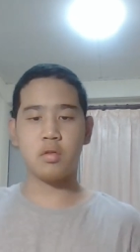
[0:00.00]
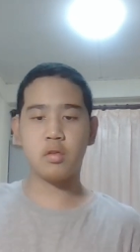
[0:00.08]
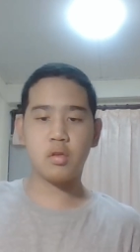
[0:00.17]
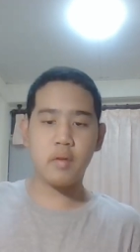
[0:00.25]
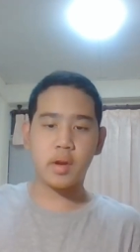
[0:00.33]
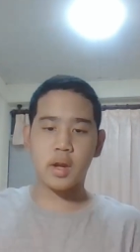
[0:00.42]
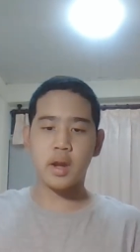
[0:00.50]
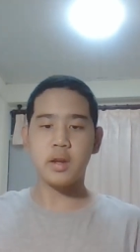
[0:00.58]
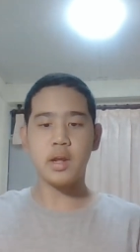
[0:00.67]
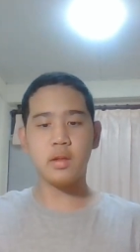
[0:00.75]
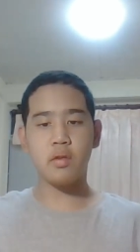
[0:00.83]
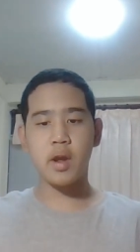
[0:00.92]
During
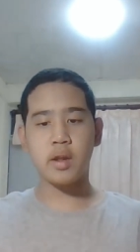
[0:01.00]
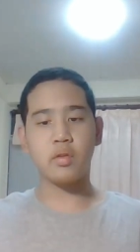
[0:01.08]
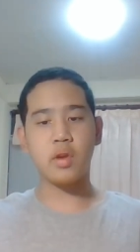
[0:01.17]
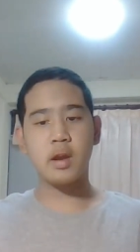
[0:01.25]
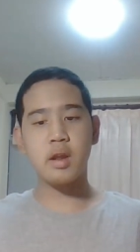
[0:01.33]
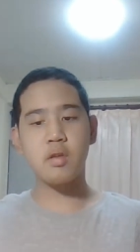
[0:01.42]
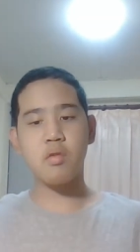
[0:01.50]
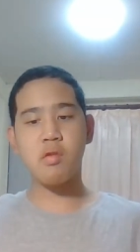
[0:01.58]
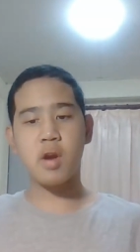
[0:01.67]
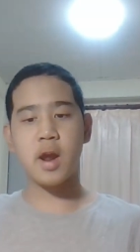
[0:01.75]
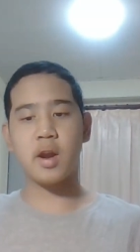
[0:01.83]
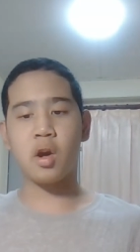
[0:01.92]
1938 to
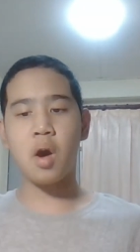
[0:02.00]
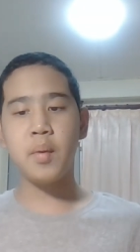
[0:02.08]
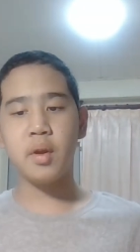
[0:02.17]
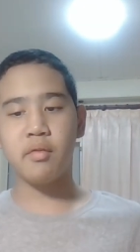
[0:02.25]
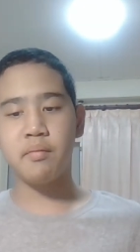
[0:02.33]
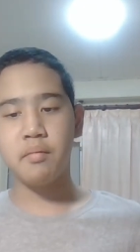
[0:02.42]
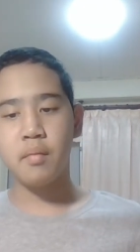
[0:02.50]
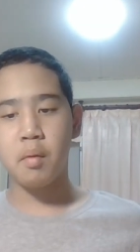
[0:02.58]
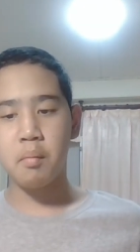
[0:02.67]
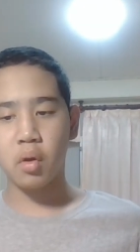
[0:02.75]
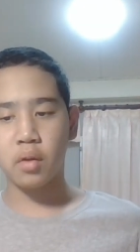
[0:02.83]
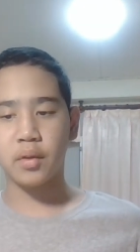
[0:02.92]
1939, the economy of
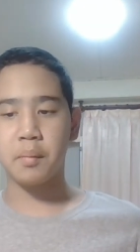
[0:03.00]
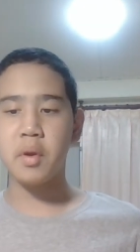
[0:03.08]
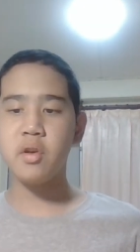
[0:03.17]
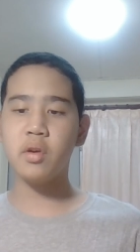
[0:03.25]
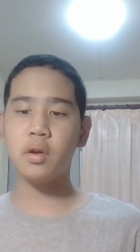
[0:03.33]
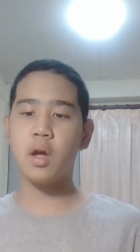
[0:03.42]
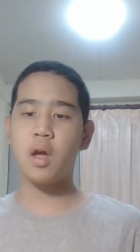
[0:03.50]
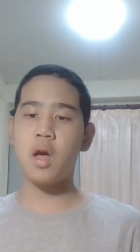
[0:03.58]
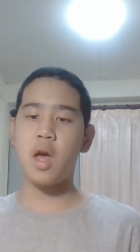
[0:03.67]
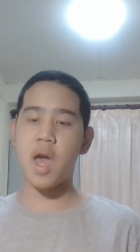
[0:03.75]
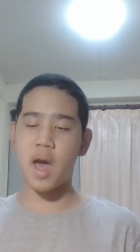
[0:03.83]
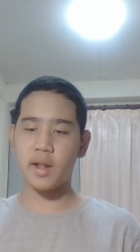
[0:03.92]
most of the major
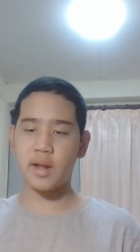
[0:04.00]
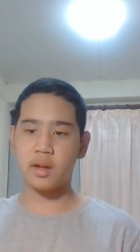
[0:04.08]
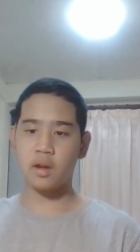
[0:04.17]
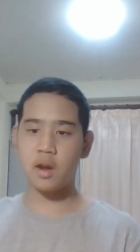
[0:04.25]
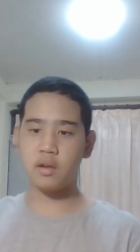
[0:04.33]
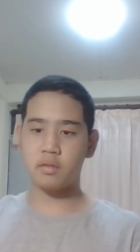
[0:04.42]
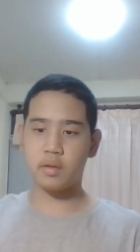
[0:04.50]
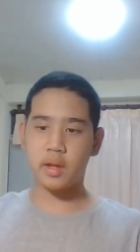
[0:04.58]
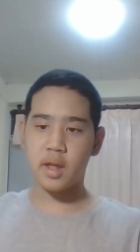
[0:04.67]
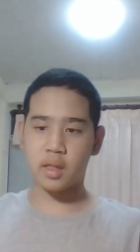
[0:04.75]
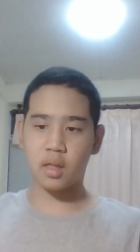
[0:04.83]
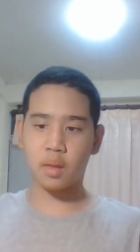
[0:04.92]
Allied
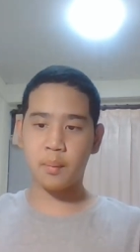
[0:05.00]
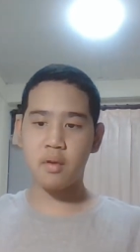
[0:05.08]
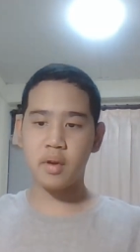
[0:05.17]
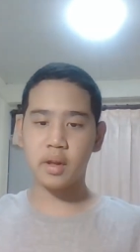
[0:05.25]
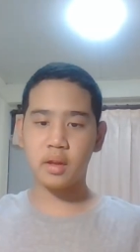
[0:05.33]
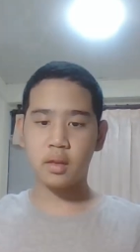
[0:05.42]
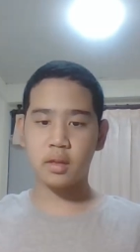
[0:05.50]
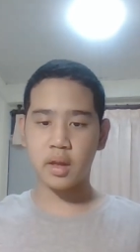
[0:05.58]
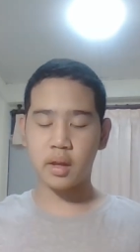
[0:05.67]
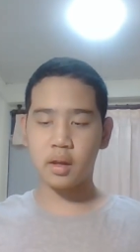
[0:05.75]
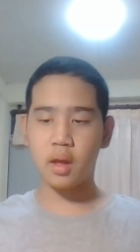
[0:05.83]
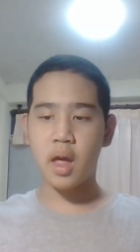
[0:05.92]
country is
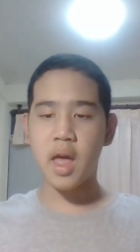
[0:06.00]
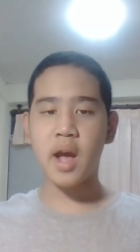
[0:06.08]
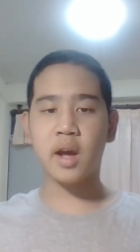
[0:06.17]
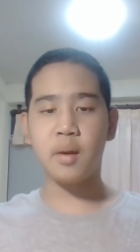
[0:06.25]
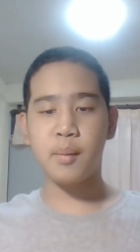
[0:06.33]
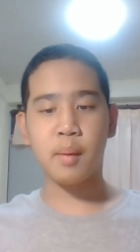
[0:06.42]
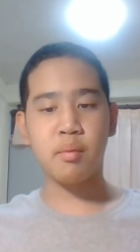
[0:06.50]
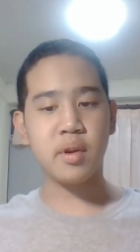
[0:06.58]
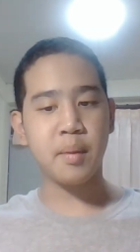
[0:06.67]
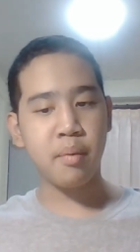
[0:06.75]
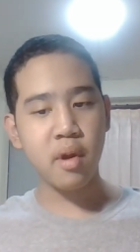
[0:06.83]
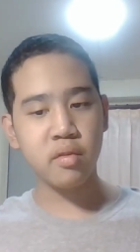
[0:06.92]
experiencing economic
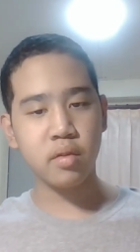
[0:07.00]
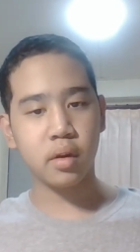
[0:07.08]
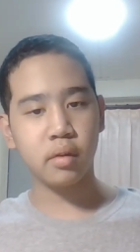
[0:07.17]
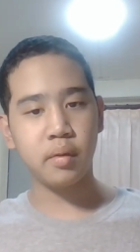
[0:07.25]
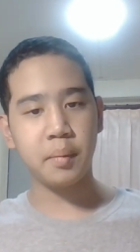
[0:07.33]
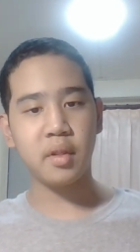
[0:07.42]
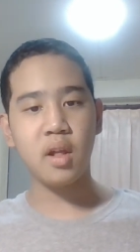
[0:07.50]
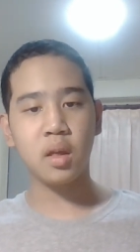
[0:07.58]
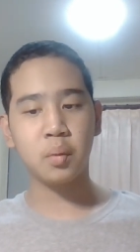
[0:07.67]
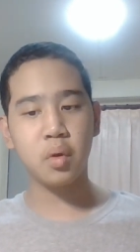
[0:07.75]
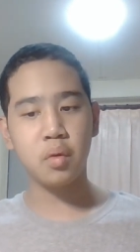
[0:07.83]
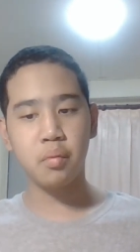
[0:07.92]
depression from the
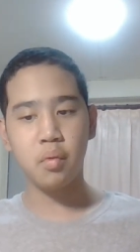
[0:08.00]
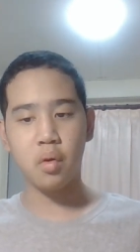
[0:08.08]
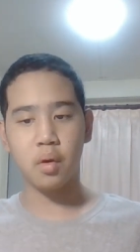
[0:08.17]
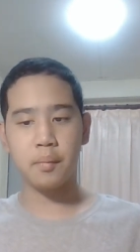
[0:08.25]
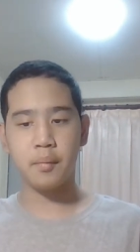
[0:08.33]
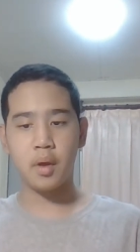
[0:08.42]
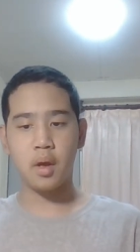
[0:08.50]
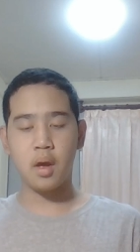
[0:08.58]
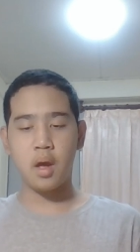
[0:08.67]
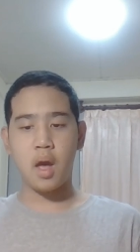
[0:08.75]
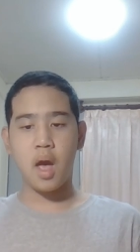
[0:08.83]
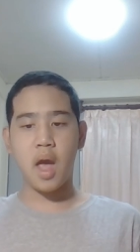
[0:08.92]
last World War,
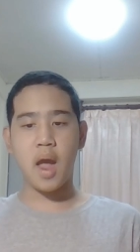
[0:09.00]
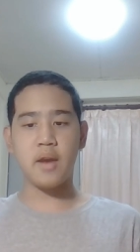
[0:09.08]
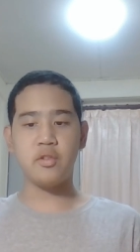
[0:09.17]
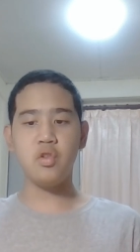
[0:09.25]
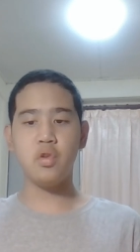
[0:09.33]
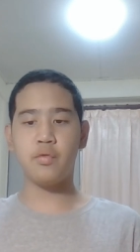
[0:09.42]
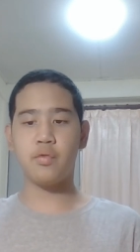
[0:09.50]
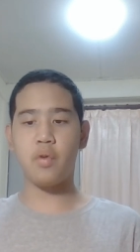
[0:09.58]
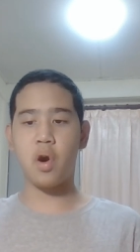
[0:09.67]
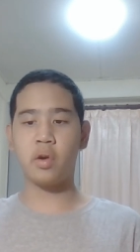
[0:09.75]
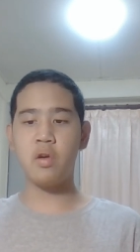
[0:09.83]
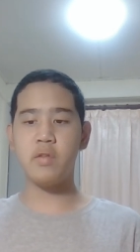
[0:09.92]
and
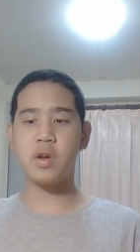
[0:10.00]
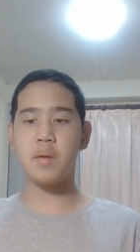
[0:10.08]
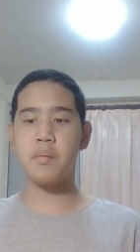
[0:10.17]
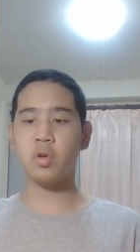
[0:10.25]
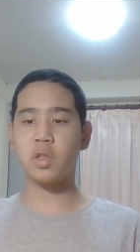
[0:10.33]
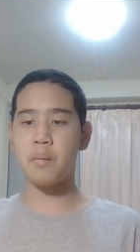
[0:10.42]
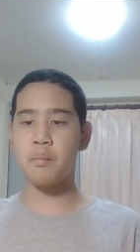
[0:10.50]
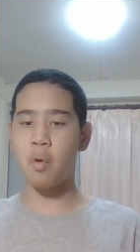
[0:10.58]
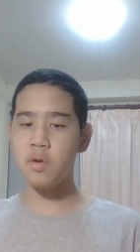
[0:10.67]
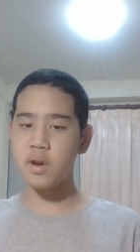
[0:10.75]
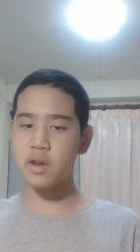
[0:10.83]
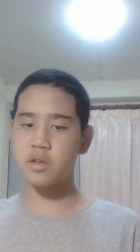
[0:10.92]
youth are currently the most
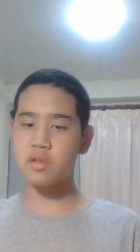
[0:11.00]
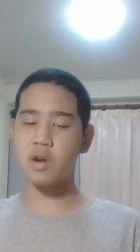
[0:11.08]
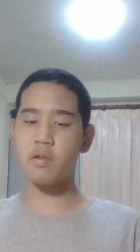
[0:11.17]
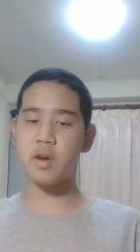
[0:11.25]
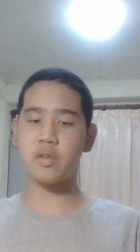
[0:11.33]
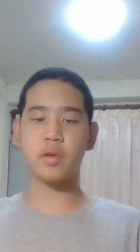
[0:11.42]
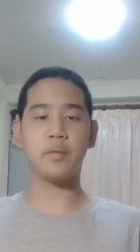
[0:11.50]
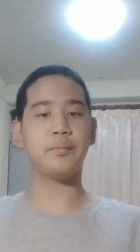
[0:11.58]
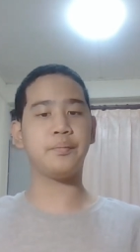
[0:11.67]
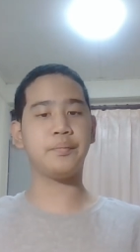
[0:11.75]
important generation.